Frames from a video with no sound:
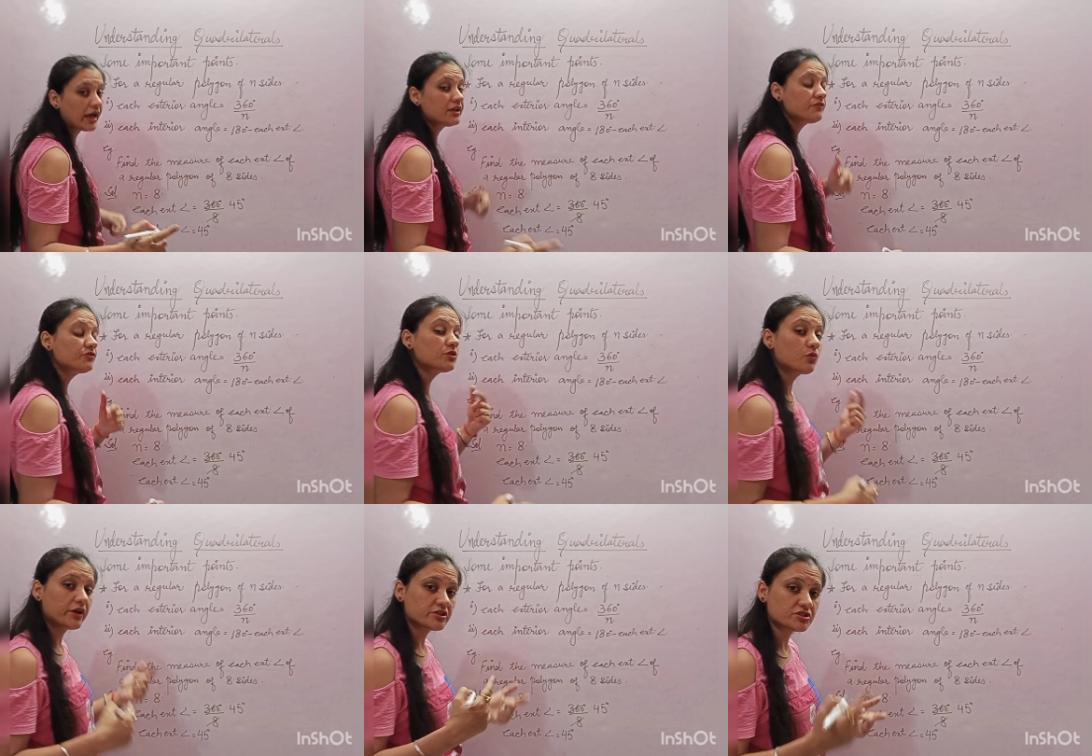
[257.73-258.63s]
And if the
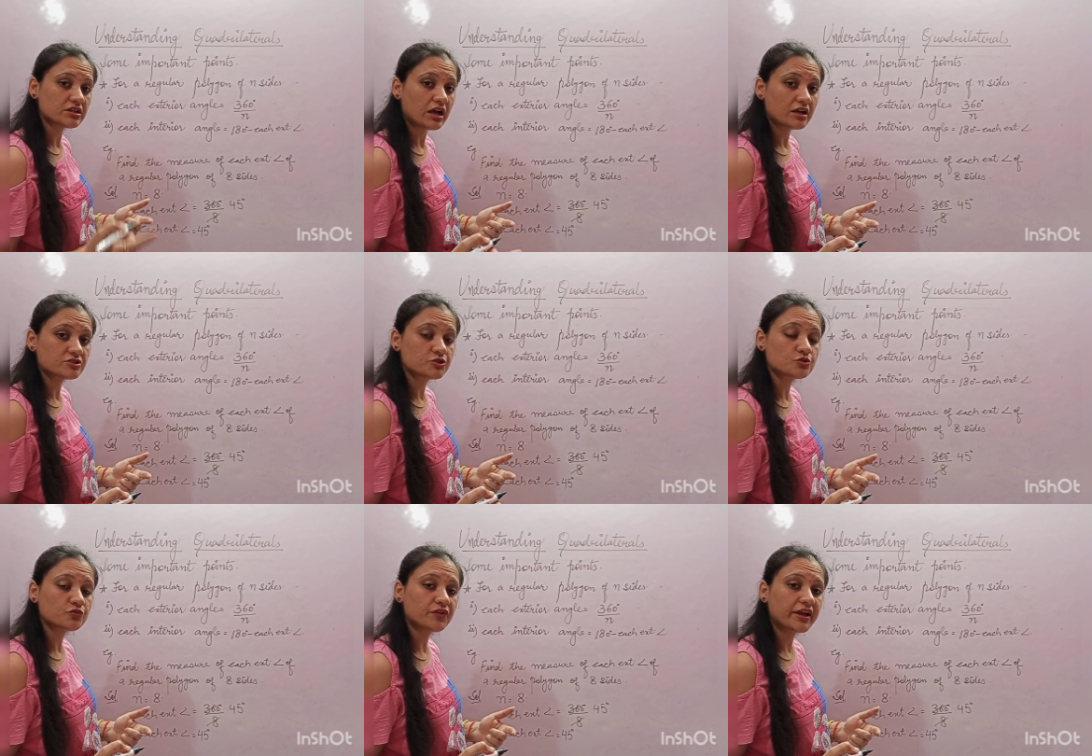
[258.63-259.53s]
question asks you
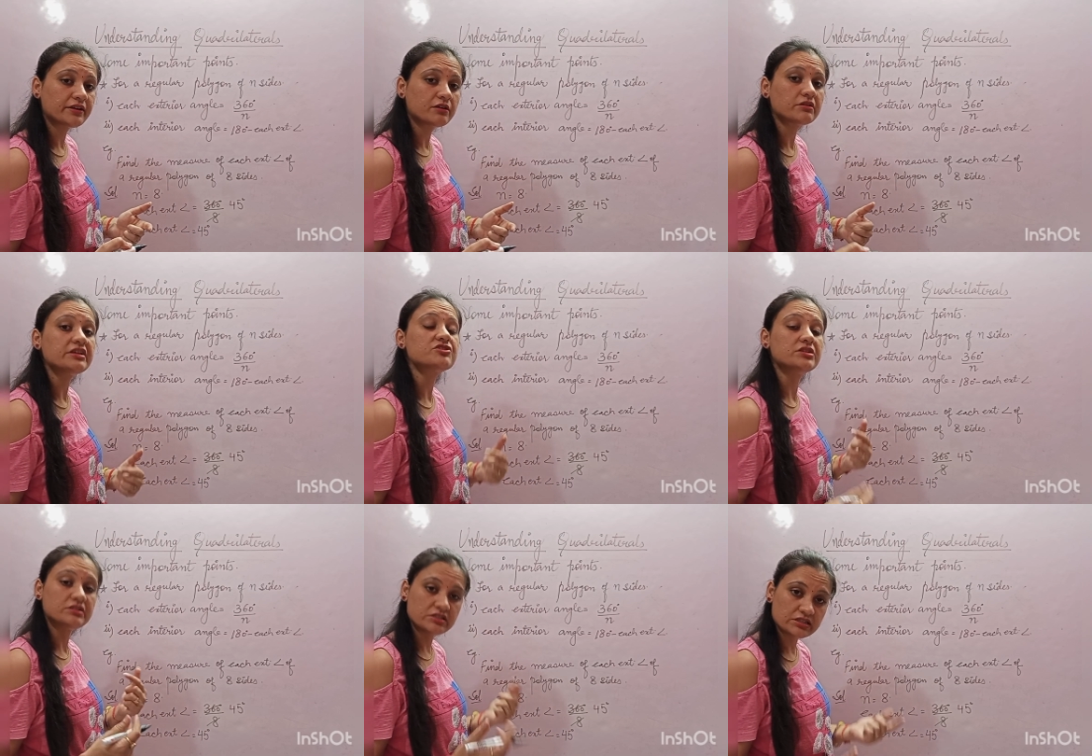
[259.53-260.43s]
to find out each
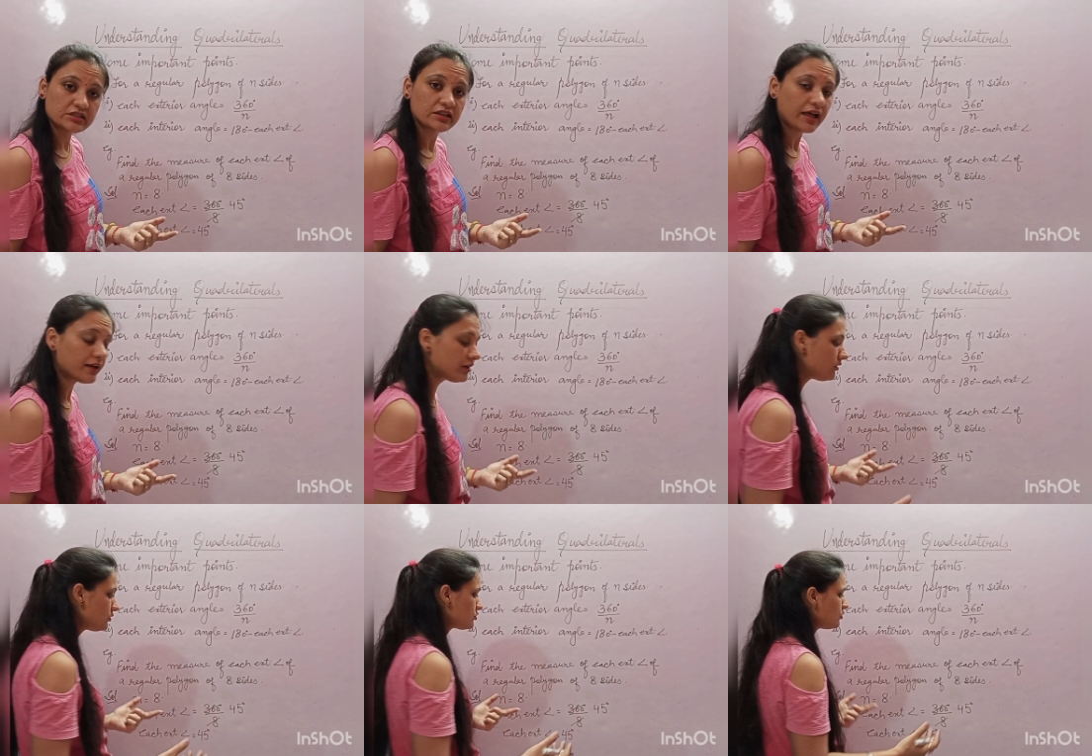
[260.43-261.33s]
interior
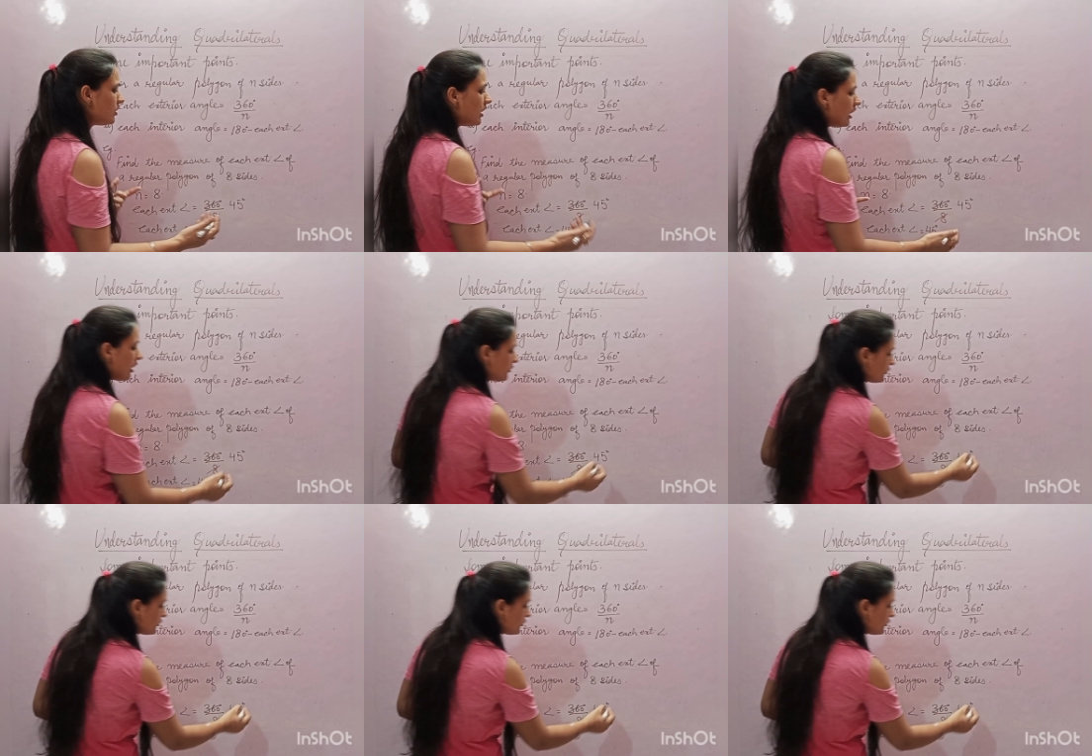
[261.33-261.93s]
angle also, how